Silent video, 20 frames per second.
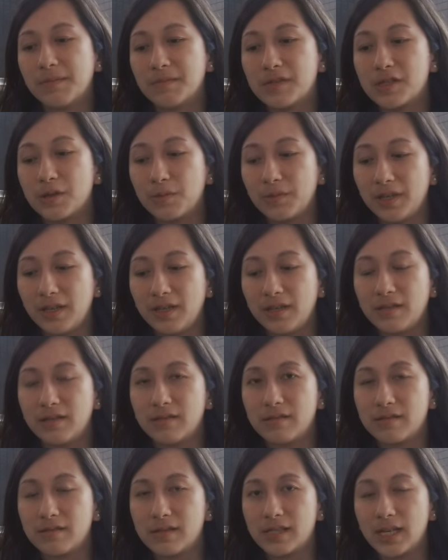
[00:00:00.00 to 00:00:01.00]
So we
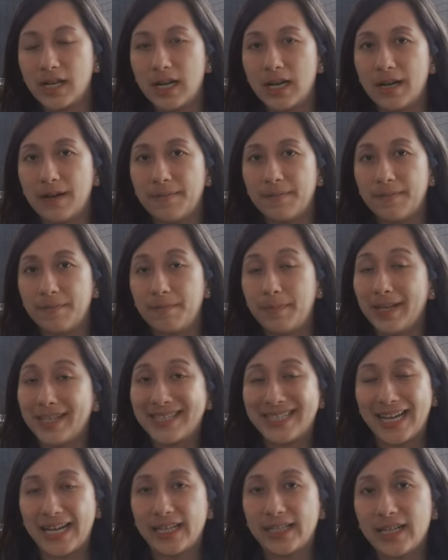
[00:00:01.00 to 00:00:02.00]
use big
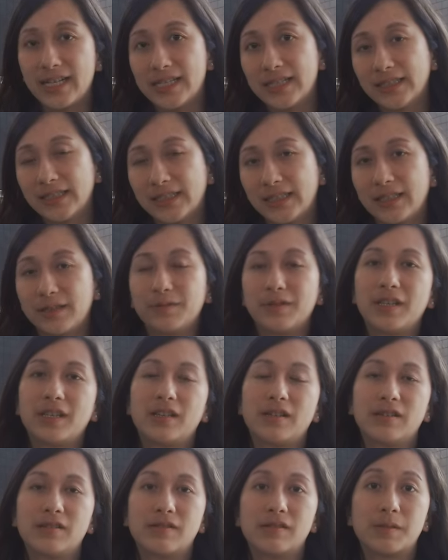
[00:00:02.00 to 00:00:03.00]
data and we
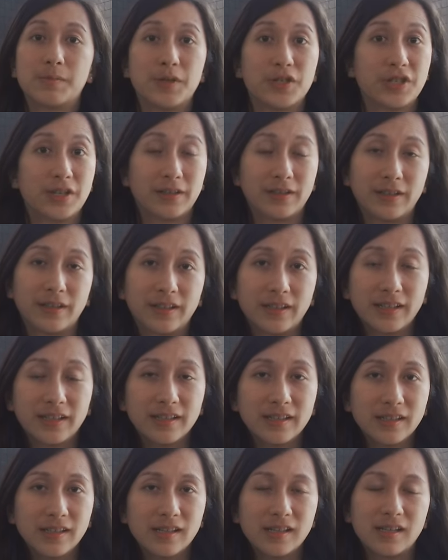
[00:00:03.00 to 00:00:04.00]
use machine
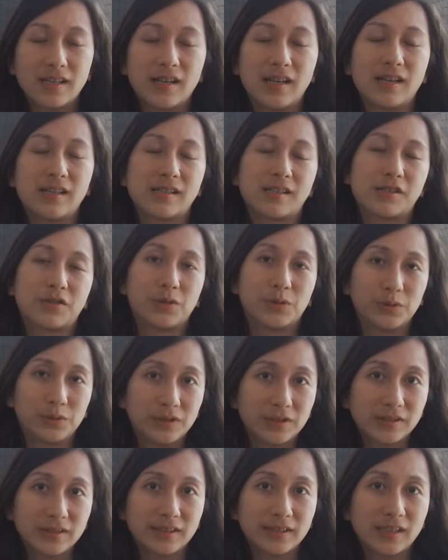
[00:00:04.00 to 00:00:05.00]
learning as
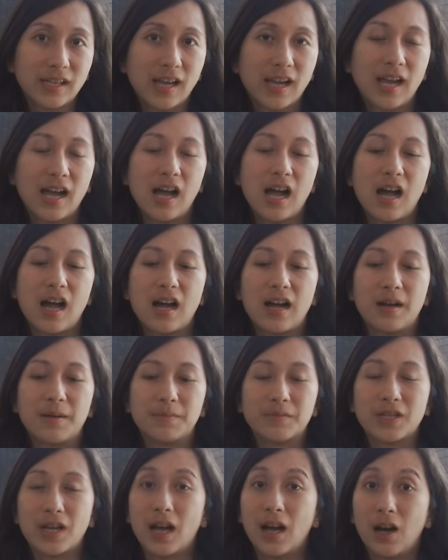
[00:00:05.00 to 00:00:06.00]
tools
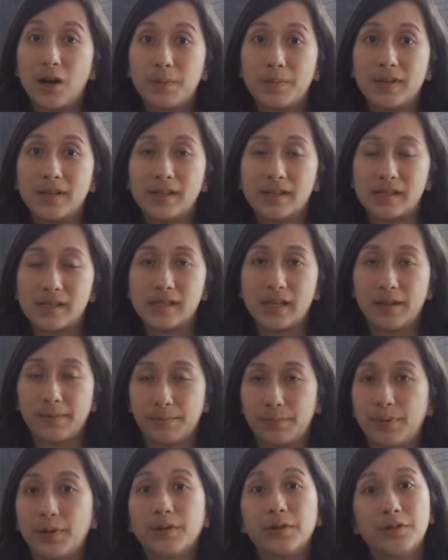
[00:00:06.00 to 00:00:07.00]
to help us
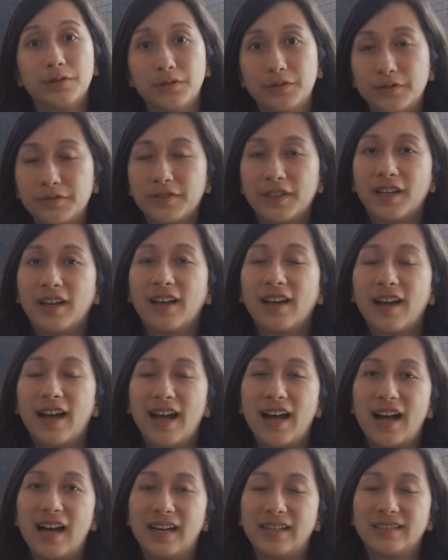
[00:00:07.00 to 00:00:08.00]
improve
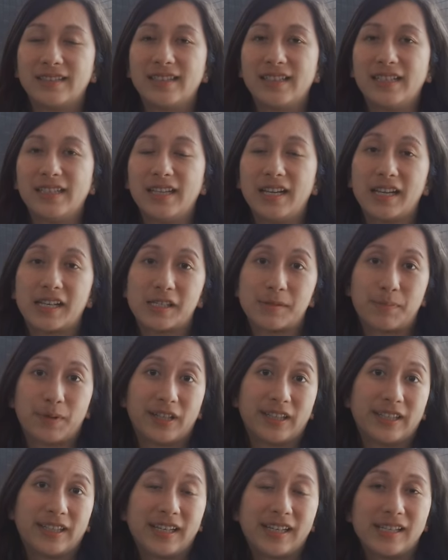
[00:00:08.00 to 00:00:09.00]
the
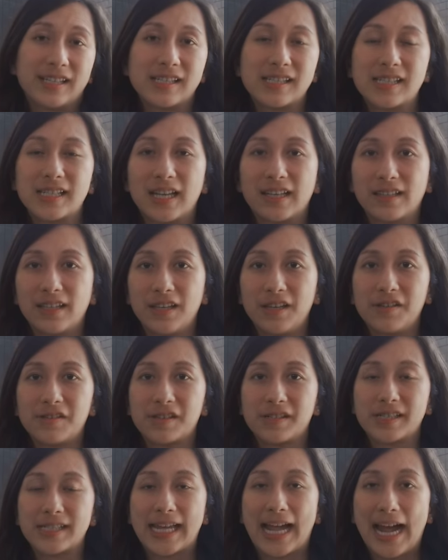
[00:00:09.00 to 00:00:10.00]
experience that the
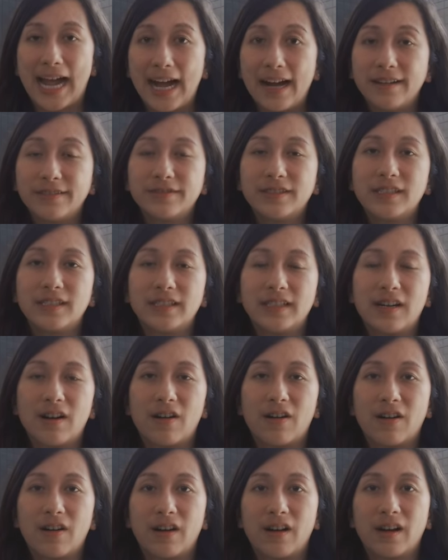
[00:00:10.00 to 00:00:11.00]
users have on
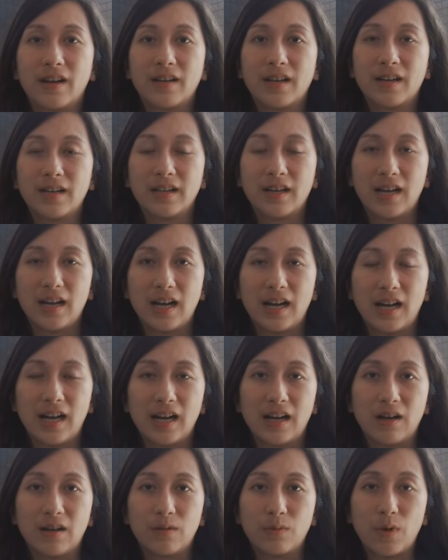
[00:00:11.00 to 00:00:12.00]
our
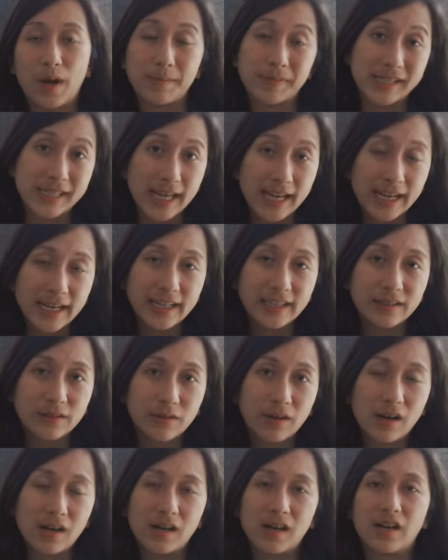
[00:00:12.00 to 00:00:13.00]
website
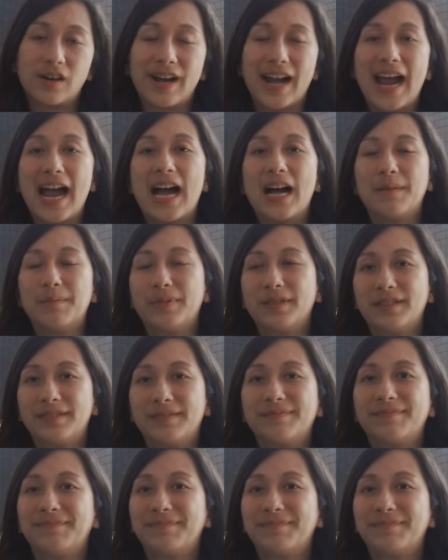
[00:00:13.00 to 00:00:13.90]
or on our app.